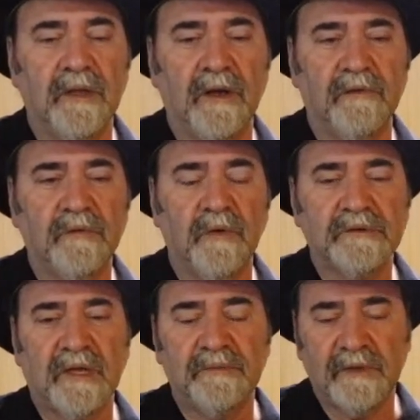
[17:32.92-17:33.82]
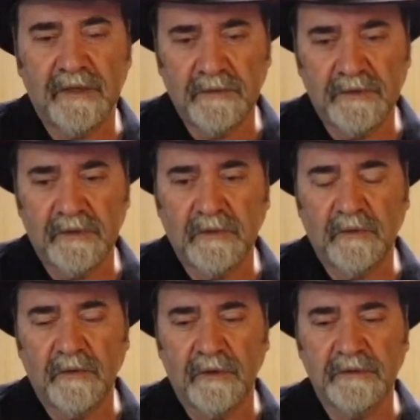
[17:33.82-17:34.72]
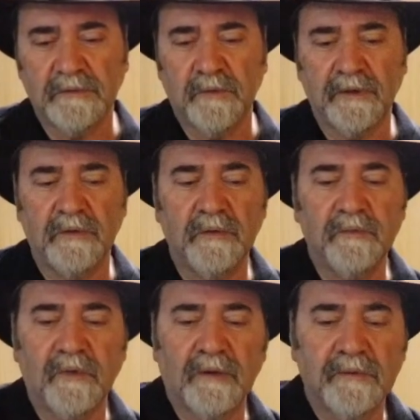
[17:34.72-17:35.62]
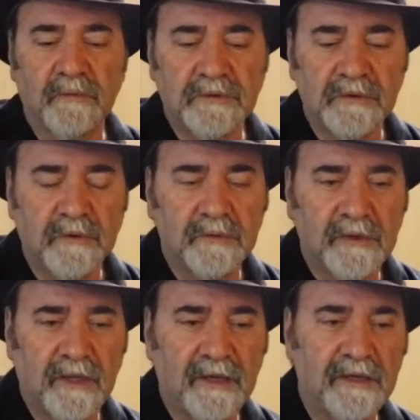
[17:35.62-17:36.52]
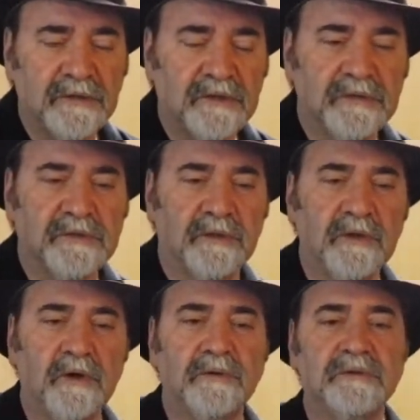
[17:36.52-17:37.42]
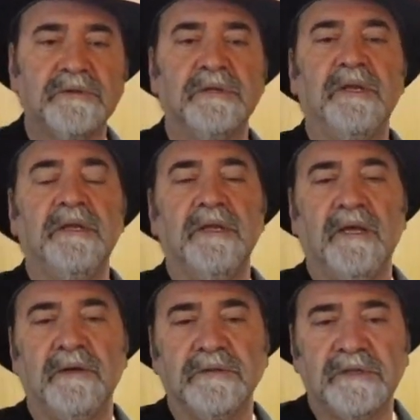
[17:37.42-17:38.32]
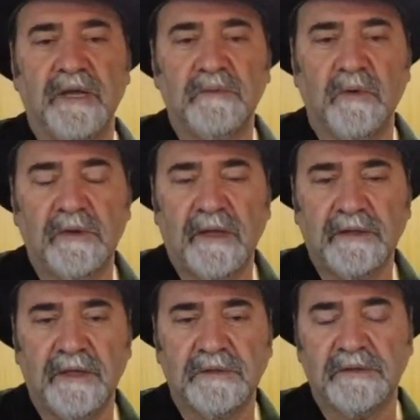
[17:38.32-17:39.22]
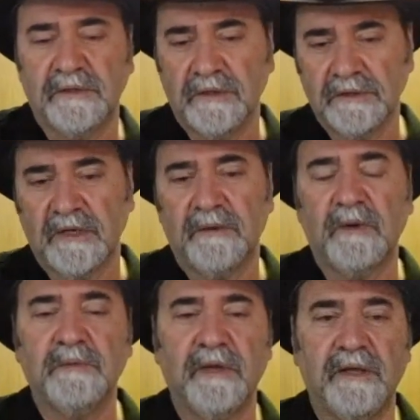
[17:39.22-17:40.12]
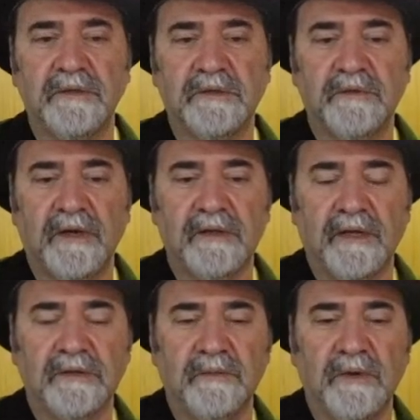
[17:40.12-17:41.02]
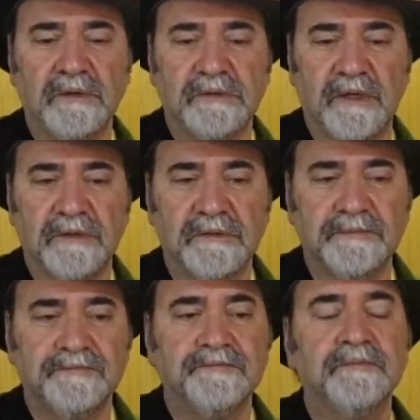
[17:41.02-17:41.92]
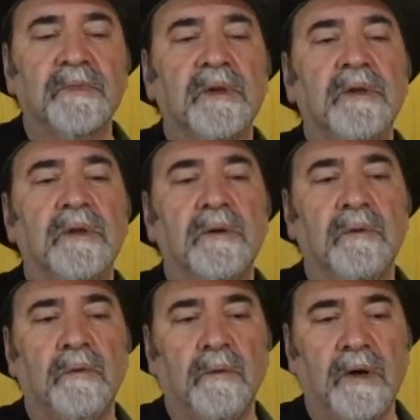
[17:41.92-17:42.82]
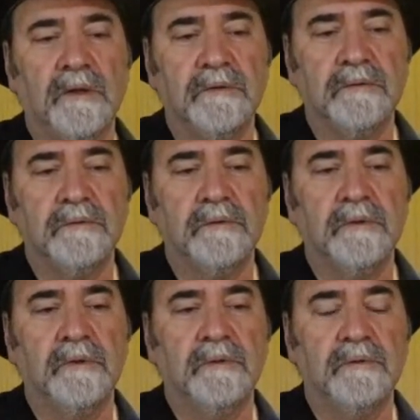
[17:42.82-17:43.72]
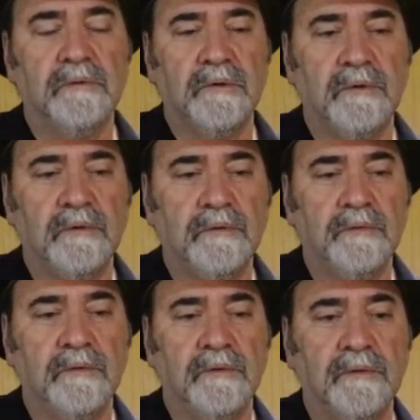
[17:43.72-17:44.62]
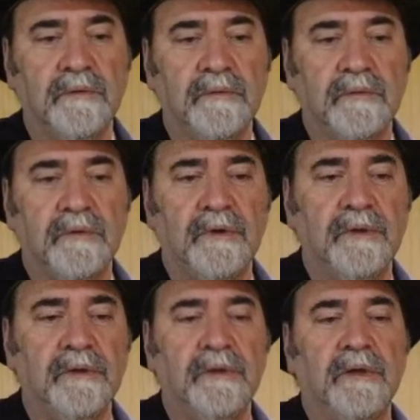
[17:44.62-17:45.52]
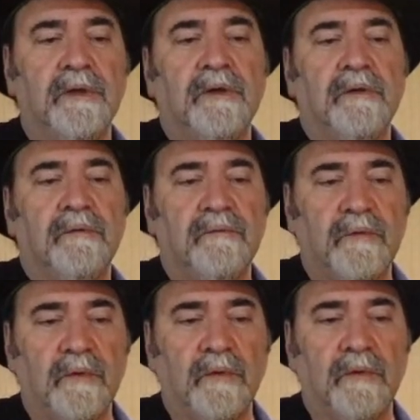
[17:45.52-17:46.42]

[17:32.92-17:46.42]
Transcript: Of course, I played it with the chords. What you'll play is just the notes, and it'll sound more like this. And this time I'll play it straight like the book says. 1, 2, 3, 4.